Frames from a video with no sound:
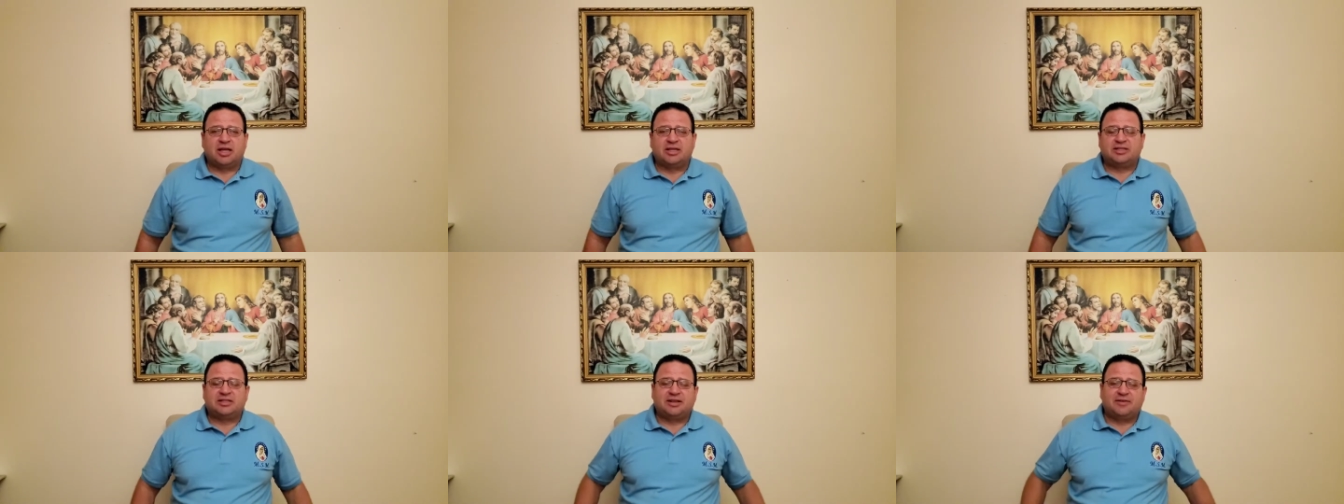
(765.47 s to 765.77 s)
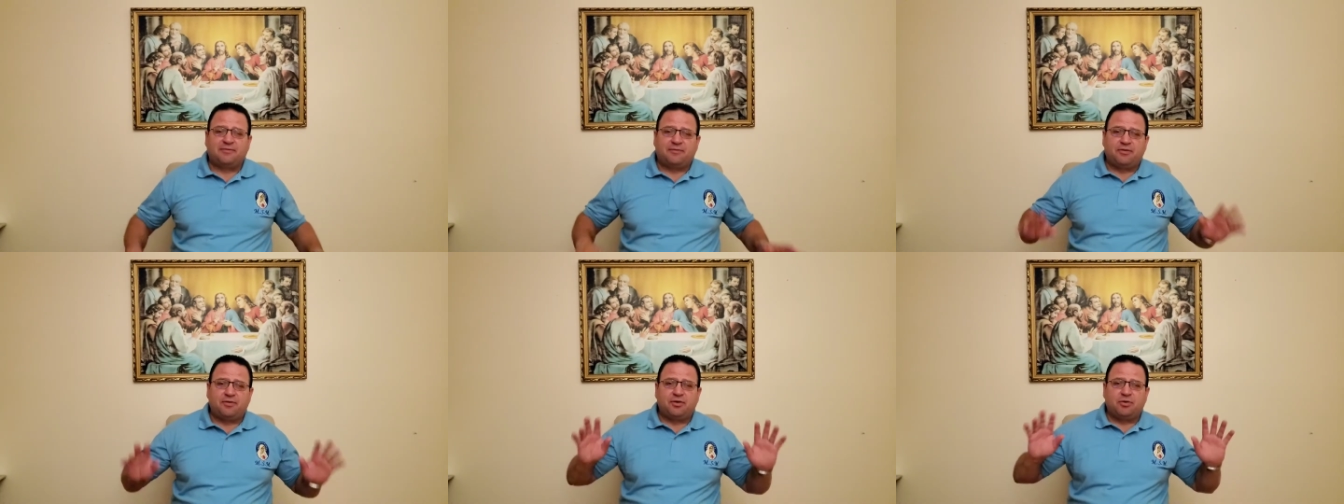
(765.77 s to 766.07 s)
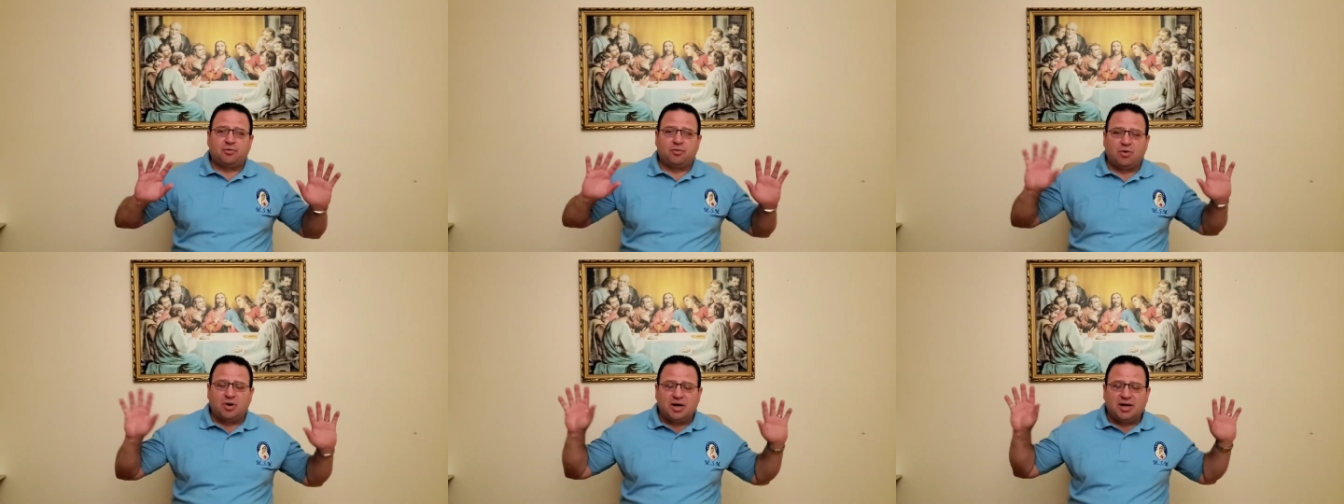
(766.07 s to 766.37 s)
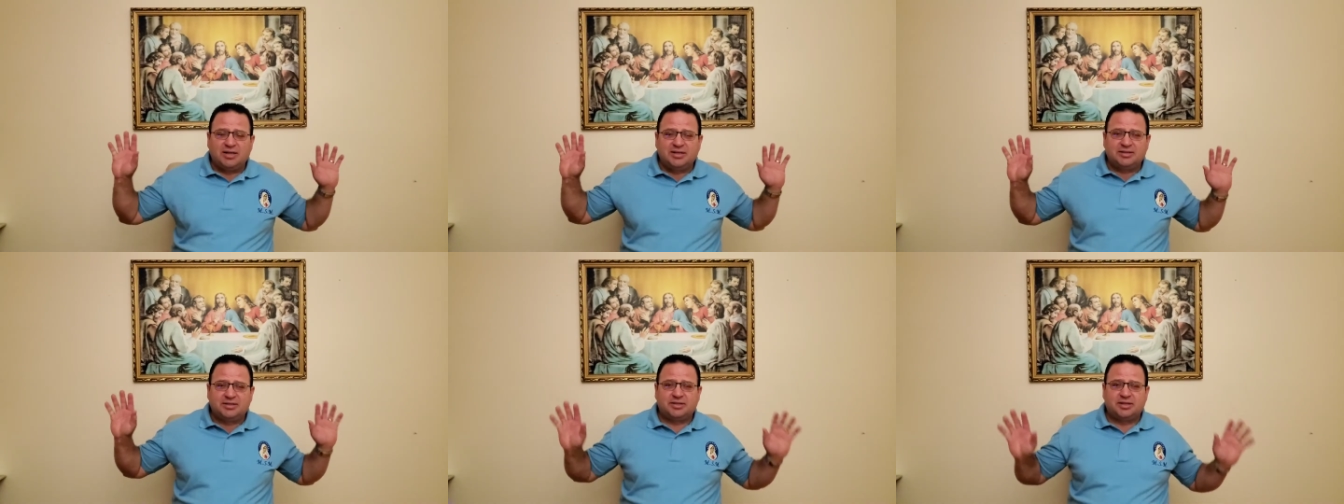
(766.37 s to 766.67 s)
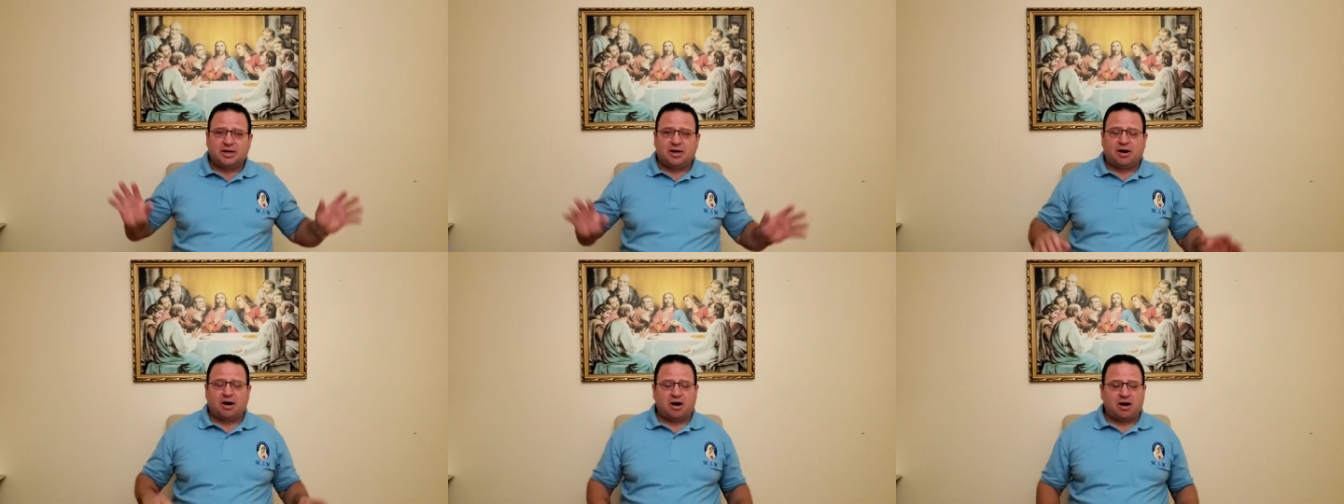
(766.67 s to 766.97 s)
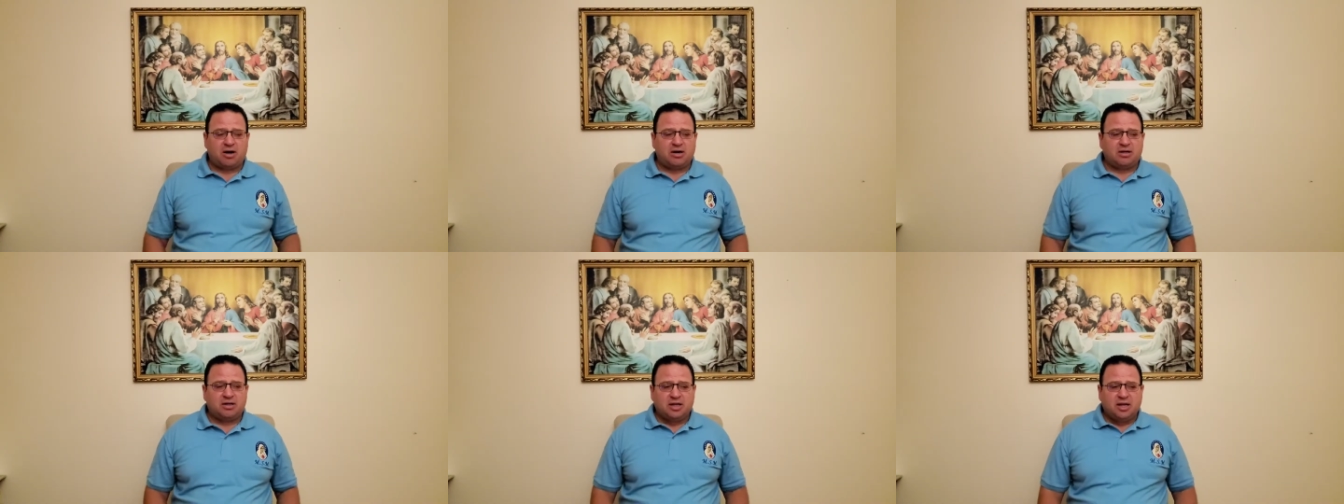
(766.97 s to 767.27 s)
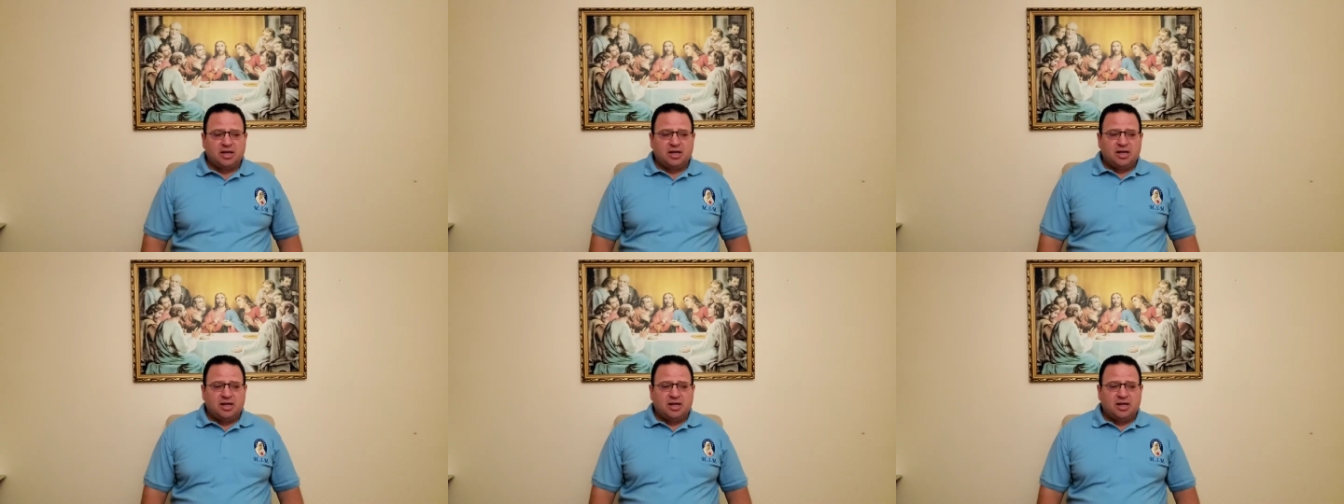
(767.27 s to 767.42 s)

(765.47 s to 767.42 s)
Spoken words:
except for the ones that are